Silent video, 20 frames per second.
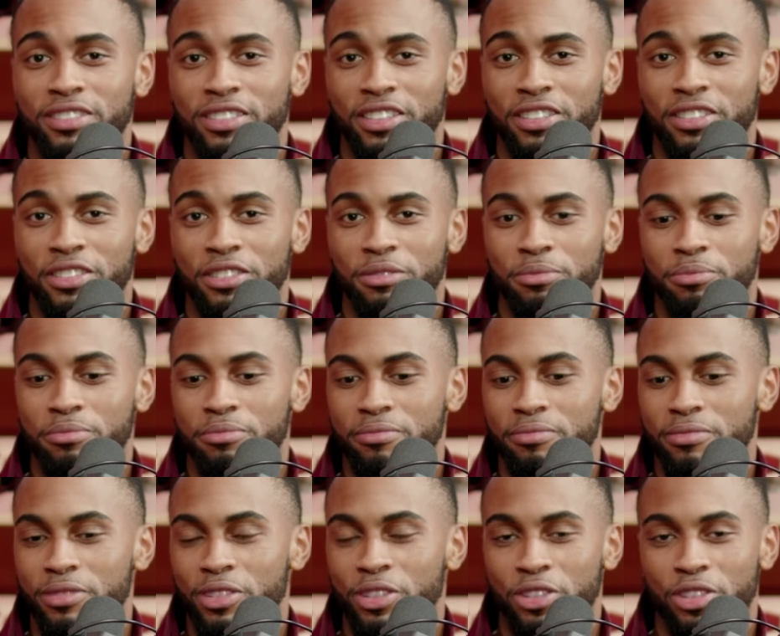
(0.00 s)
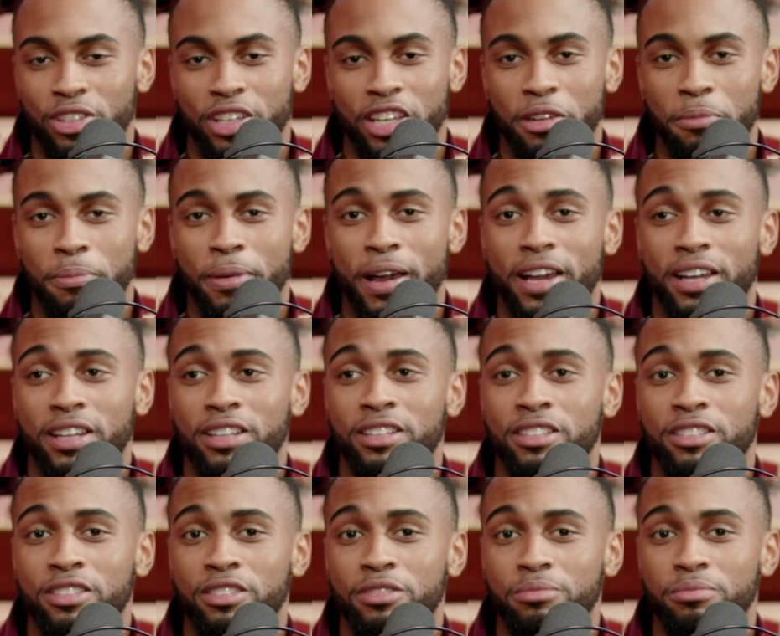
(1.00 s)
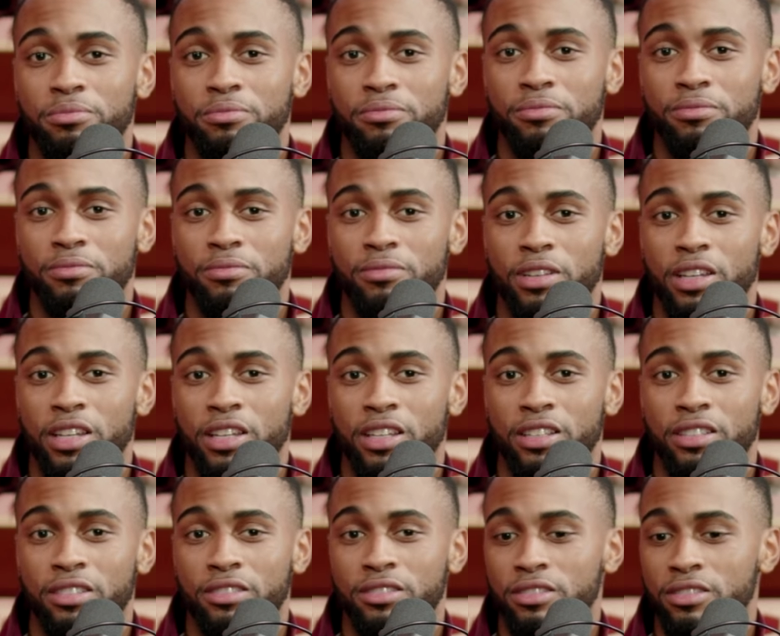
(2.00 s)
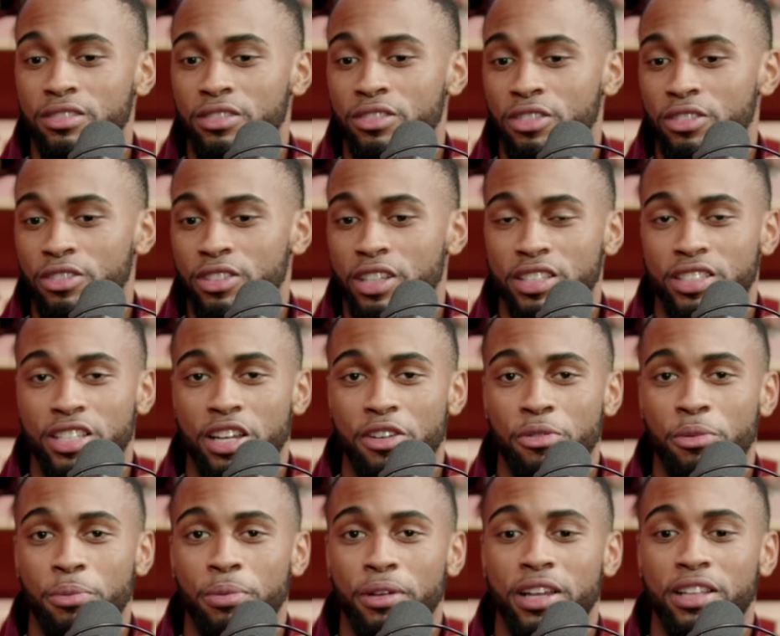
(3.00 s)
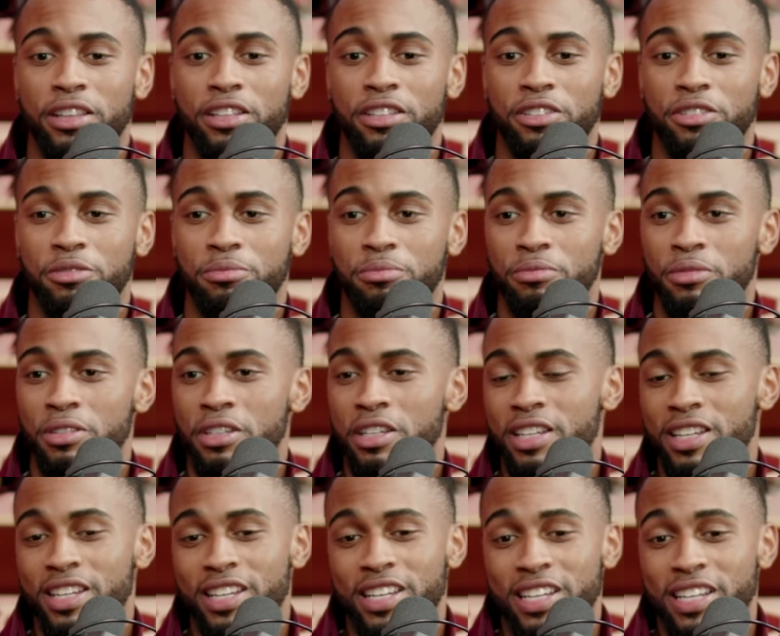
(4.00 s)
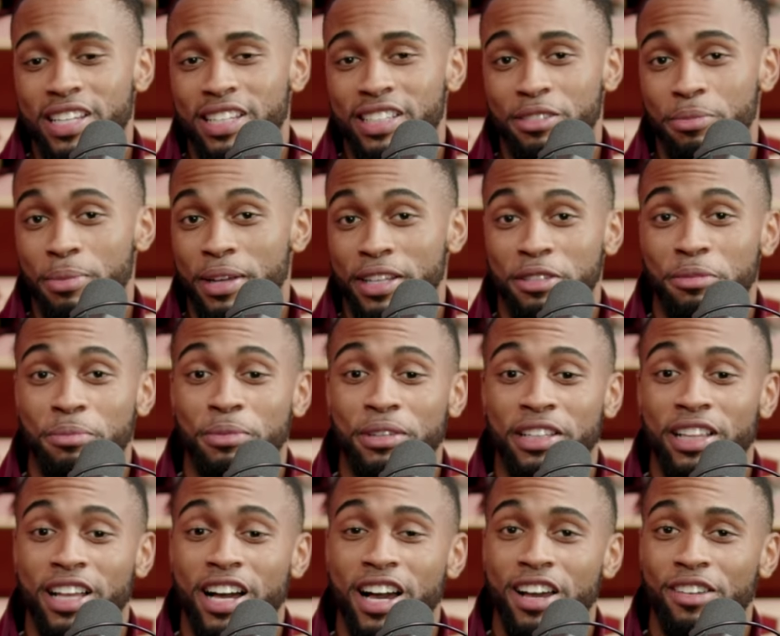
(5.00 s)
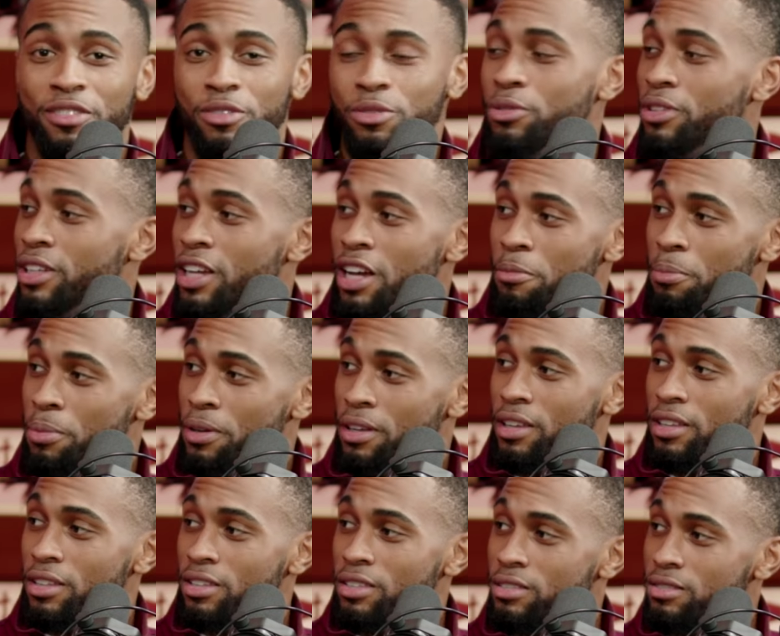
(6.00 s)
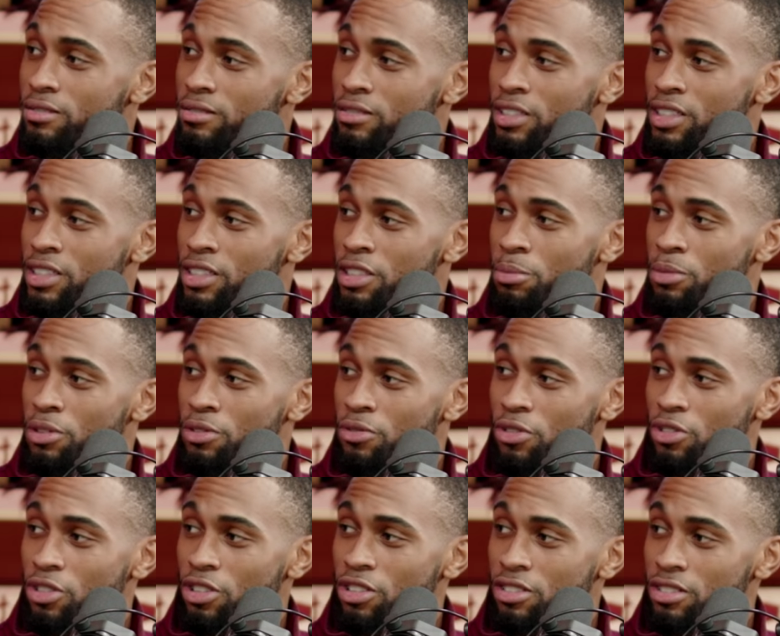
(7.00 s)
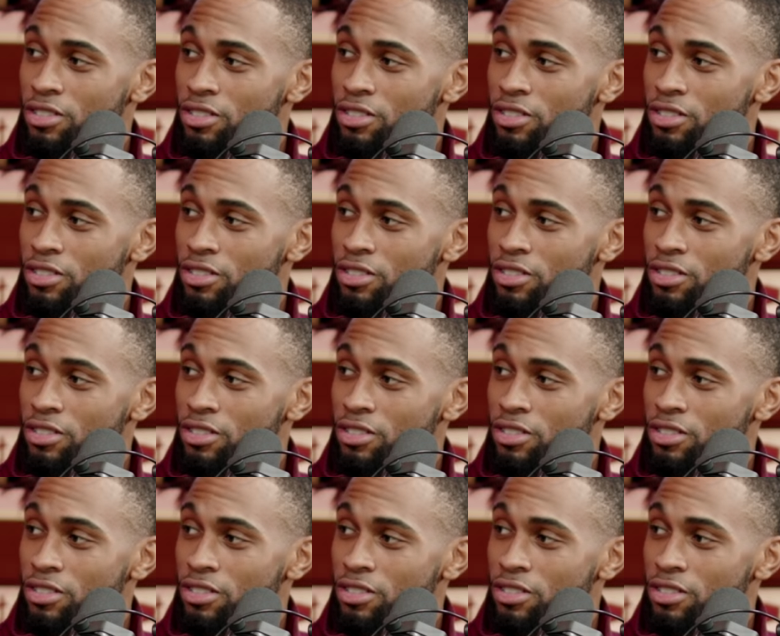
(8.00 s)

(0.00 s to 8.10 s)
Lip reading: You know, keep packing the hump. And, you know, next time we play at the hump, expect to be live. We got Pitt December 4th.